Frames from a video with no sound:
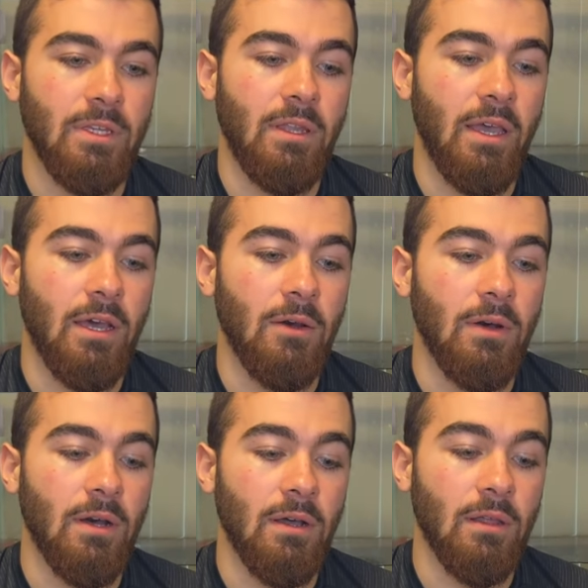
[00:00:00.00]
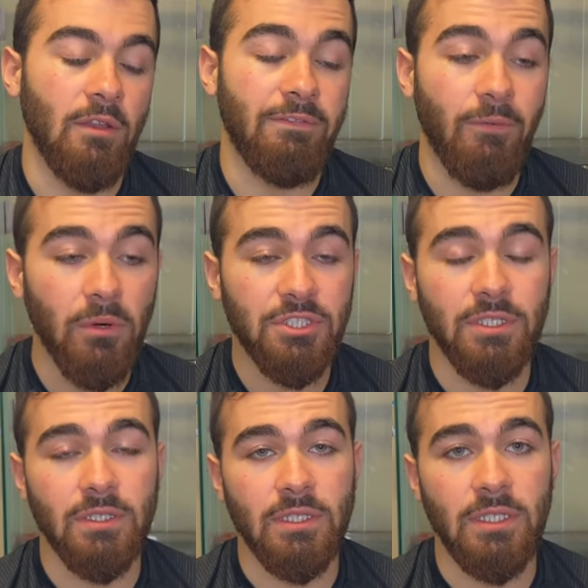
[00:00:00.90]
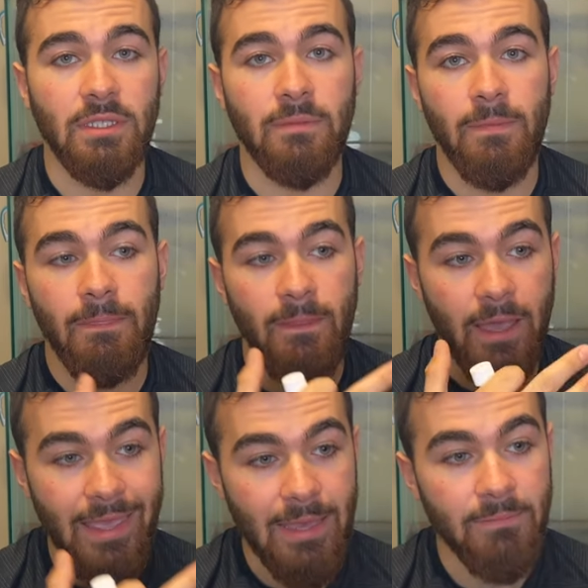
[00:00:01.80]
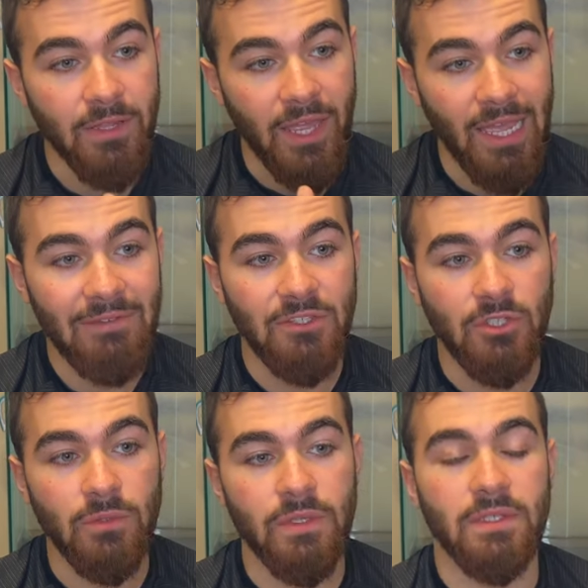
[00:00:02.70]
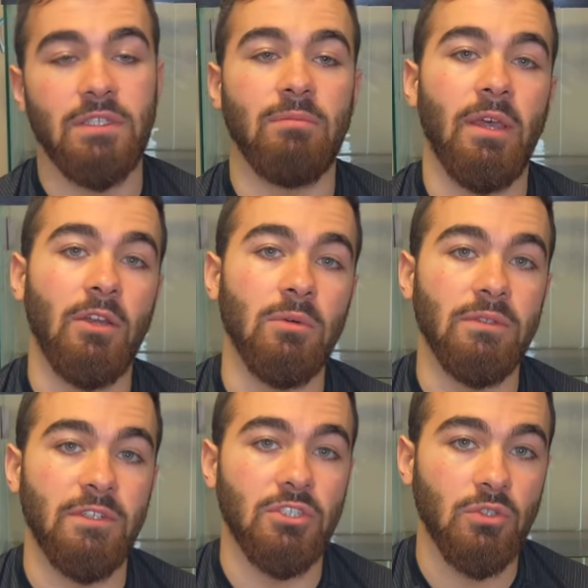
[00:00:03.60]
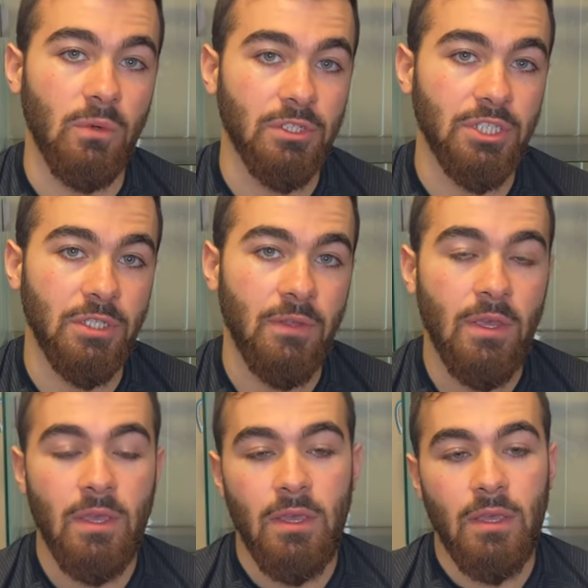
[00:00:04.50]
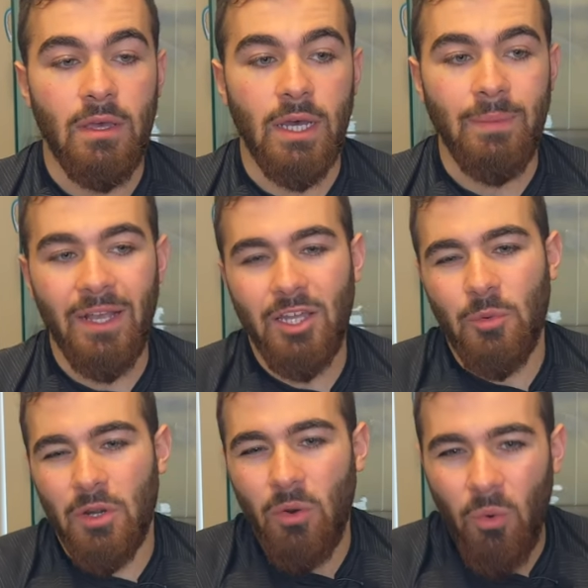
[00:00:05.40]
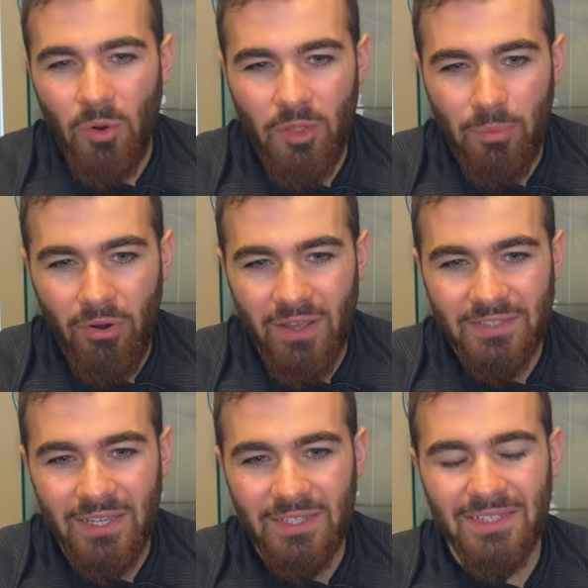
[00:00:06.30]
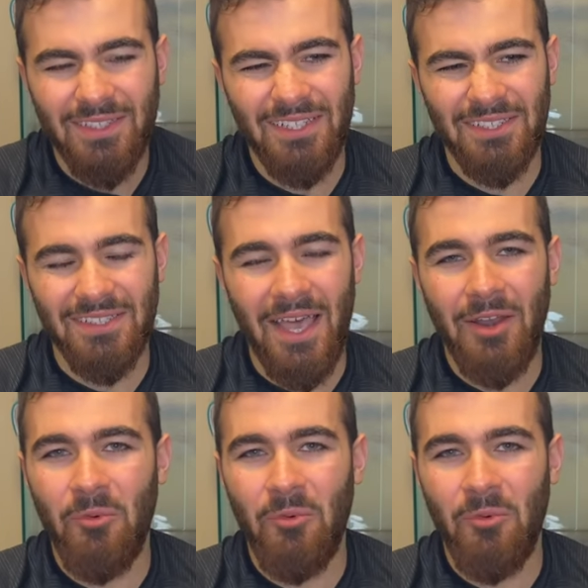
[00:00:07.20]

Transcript: Now, unfortunately, I am going to have to do this to my goldfish Georgie. I'm not gonna record the process because I